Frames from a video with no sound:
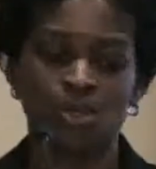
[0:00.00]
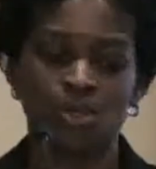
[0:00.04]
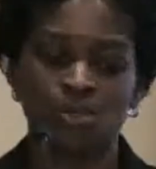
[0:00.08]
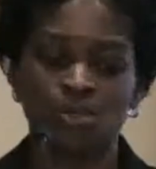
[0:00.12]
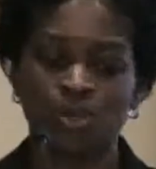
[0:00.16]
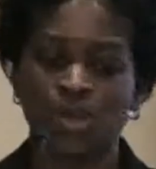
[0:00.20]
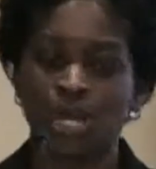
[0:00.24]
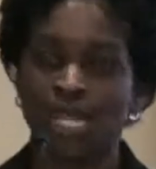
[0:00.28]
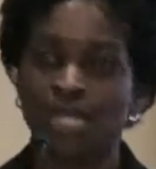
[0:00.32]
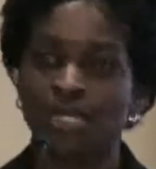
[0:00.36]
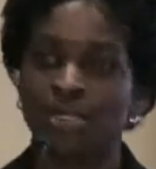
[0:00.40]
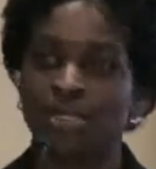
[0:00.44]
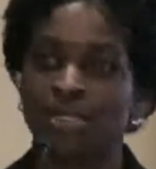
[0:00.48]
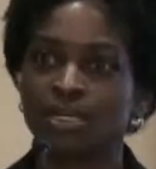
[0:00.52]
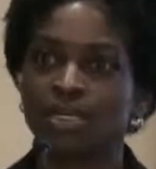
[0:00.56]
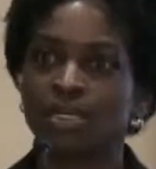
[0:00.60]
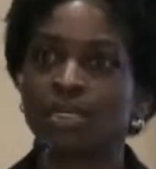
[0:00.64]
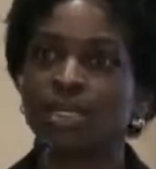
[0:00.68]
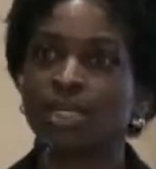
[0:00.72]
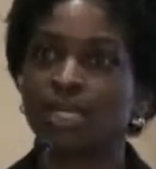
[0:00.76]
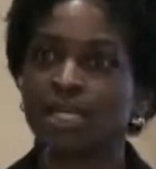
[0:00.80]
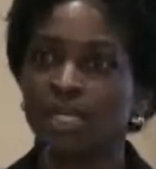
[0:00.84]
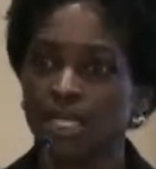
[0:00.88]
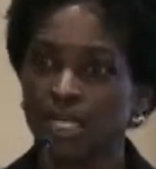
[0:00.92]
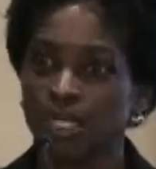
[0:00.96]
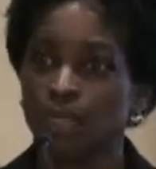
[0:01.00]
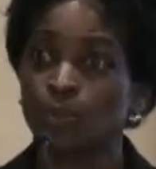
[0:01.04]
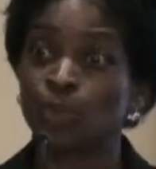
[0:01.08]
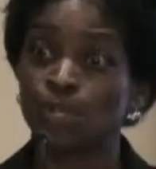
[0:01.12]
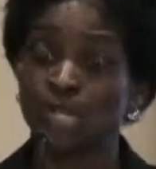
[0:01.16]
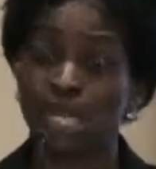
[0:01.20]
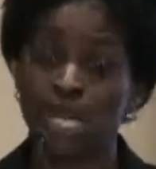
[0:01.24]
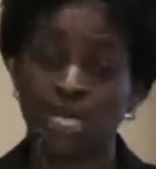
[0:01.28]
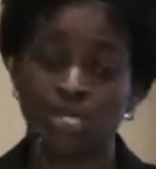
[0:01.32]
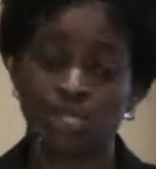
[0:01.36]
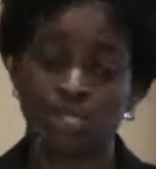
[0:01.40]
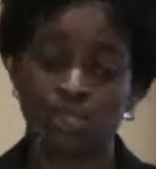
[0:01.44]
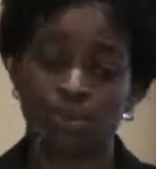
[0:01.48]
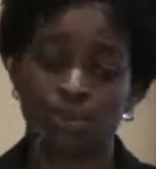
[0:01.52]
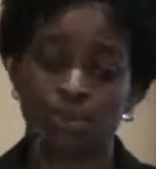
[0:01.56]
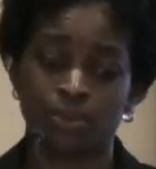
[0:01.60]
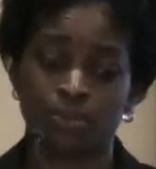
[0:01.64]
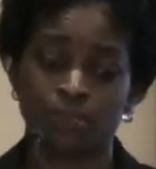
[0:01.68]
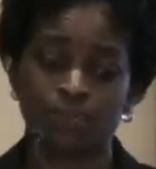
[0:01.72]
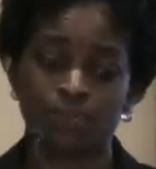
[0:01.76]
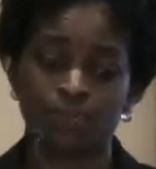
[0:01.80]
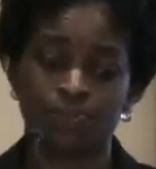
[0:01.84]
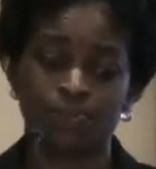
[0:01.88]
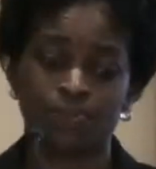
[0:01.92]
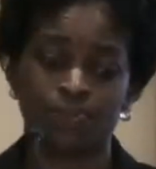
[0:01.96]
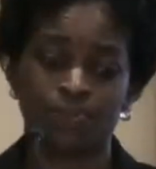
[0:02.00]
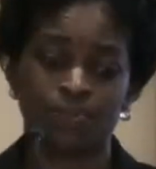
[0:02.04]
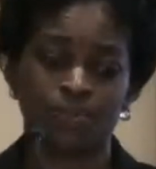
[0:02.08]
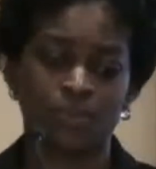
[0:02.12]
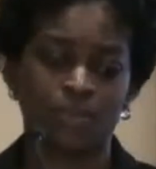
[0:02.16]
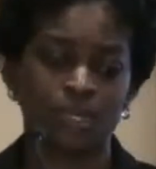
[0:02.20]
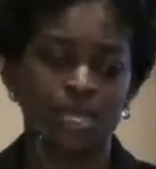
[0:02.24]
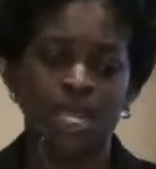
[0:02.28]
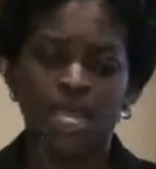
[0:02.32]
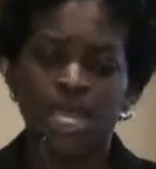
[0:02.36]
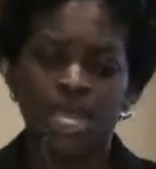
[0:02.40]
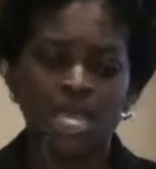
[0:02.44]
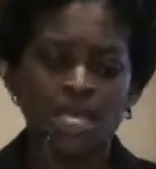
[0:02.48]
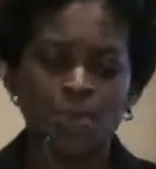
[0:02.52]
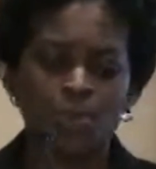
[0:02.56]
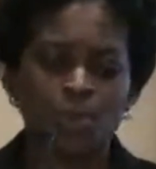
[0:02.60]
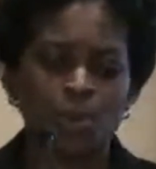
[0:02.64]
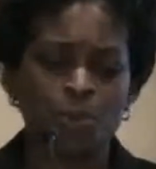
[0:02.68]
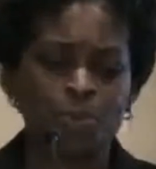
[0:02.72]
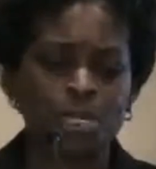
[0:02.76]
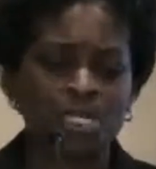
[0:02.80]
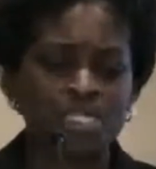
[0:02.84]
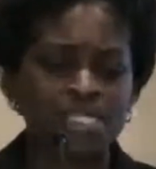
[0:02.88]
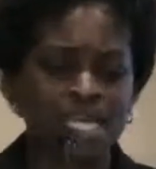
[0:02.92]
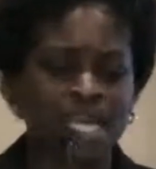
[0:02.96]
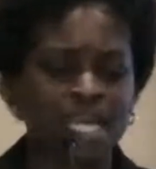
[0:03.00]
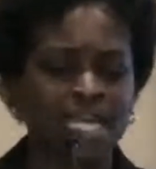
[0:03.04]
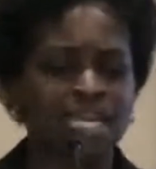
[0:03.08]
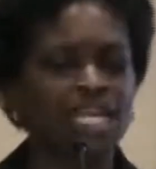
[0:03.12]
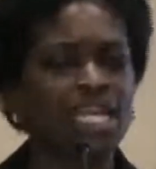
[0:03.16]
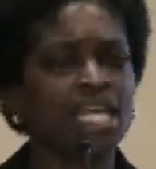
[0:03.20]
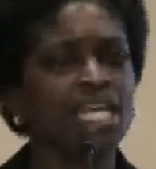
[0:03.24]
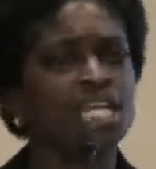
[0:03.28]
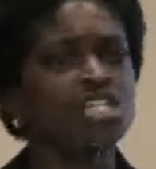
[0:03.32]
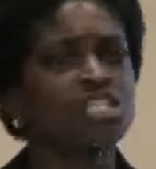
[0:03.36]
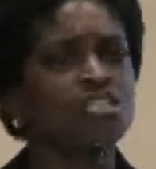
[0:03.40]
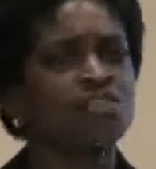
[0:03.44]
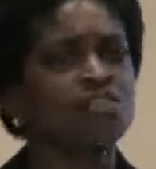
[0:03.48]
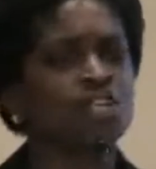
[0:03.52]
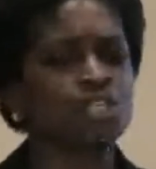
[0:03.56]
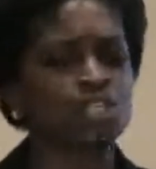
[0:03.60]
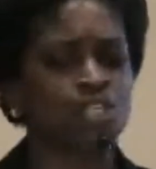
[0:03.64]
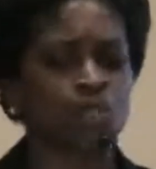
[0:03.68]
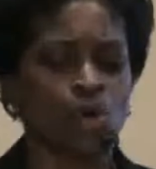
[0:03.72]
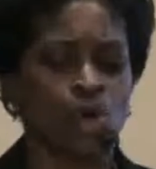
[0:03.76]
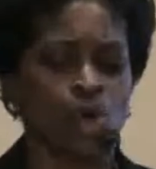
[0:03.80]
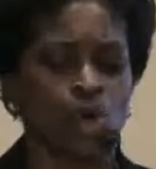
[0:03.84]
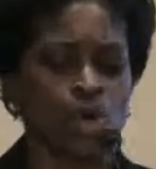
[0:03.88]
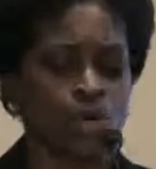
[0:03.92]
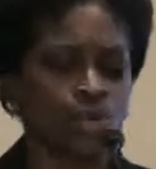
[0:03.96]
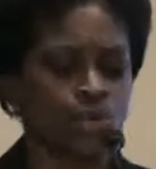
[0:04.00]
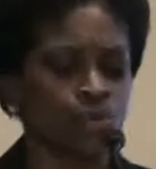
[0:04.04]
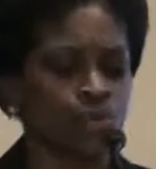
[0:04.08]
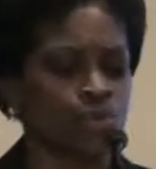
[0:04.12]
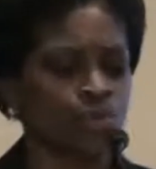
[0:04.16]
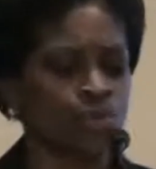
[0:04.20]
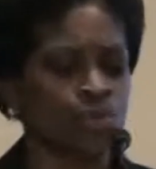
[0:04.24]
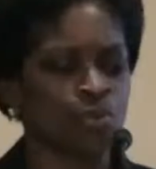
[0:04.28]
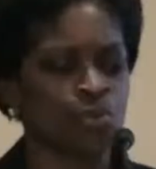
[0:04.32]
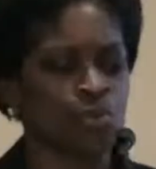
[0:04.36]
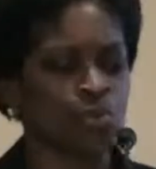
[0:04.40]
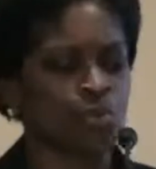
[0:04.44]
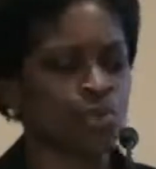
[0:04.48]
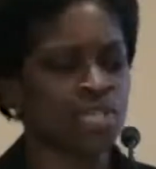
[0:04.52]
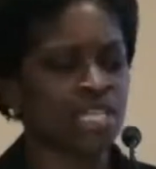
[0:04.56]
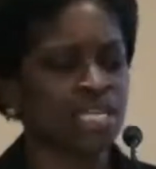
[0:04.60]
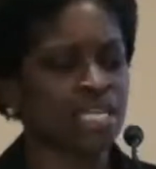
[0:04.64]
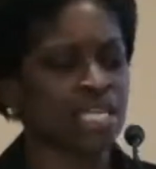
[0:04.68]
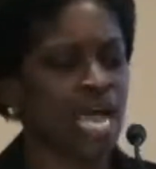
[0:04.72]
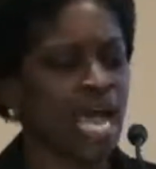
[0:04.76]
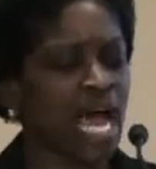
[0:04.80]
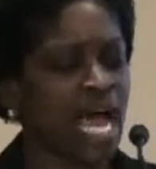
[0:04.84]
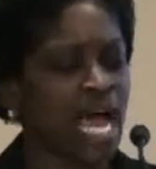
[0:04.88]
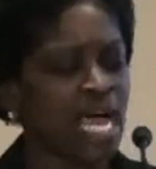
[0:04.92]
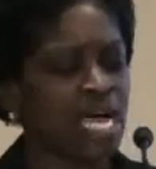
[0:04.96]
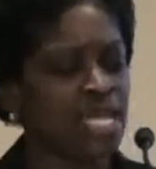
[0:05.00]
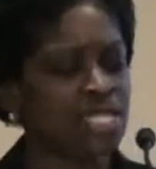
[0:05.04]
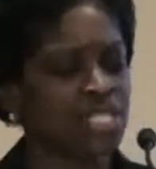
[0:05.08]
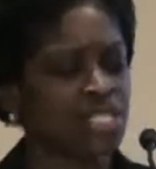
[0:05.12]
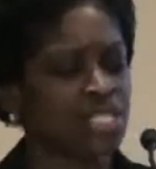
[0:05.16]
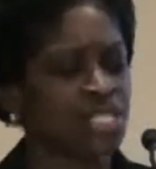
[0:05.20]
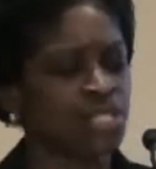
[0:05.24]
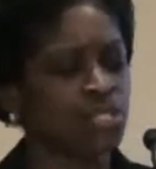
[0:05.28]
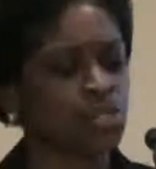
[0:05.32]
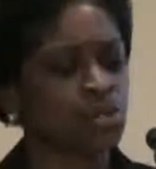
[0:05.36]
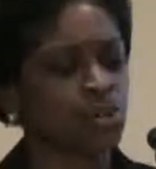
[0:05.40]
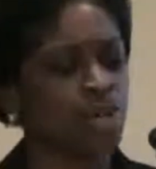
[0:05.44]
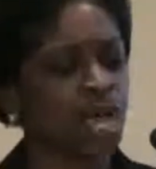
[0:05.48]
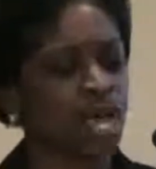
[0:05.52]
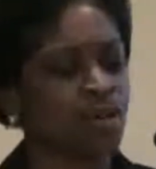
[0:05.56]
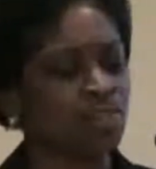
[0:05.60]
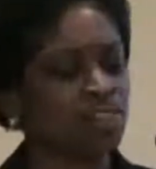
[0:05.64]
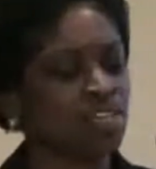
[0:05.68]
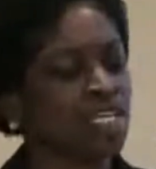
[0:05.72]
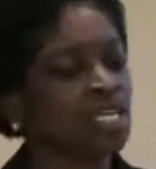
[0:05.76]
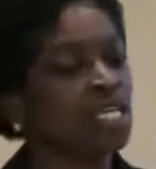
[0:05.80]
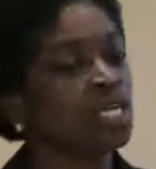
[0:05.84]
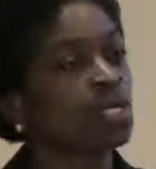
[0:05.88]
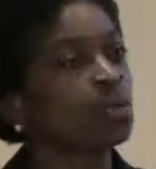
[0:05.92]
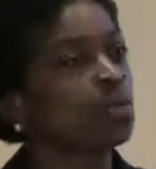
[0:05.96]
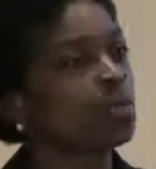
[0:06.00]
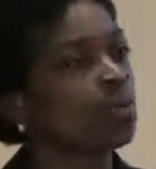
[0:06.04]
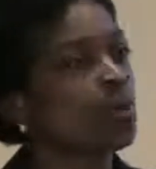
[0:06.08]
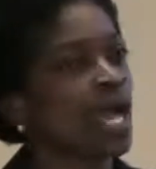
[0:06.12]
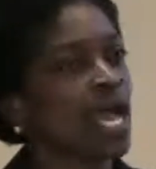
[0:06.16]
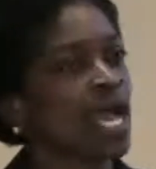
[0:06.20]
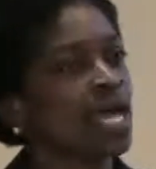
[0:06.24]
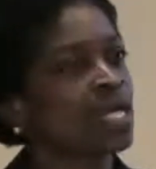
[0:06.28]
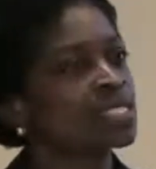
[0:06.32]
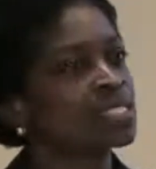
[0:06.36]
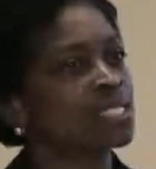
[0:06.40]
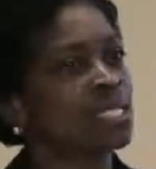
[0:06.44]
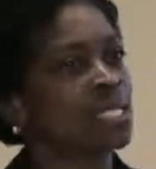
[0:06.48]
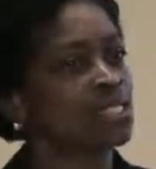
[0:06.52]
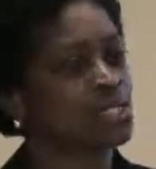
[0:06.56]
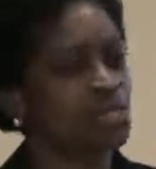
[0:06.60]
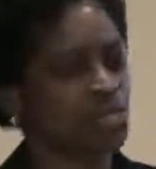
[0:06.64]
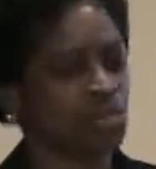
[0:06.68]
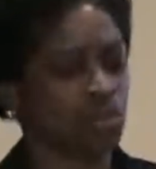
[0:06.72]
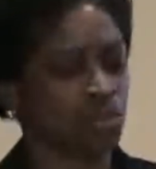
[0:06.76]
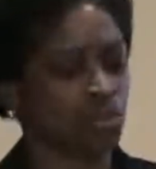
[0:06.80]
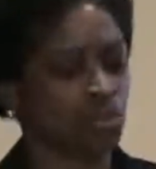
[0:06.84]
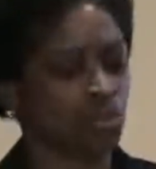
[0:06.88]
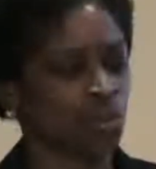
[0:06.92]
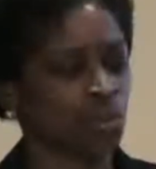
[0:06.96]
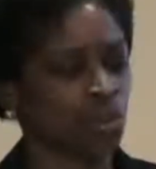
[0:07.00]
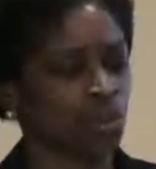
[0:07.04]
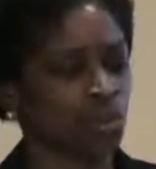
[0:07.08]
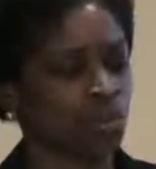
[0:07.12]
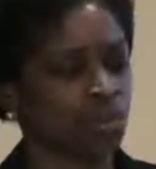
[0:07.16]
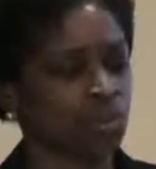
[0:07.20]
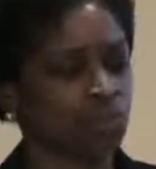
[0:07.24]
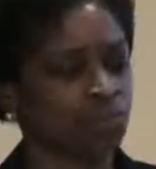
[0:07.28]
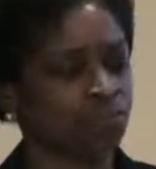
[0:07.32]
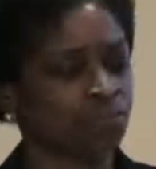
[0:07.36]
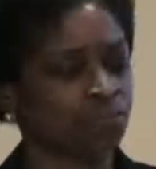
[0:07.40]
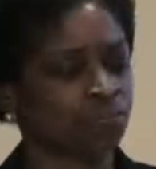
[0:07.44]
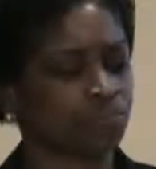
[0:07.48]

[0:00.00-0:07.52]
great equalizer. It permits any individual or group with an idea to have equal access to the world.